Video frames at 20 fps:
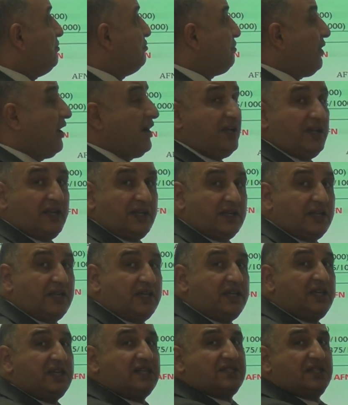by
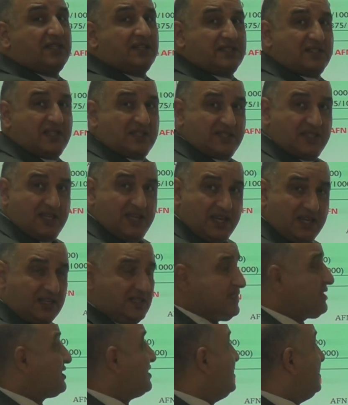increasing the
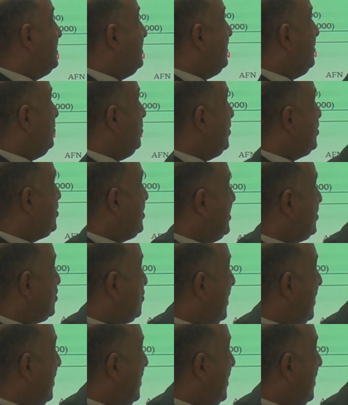sales, which is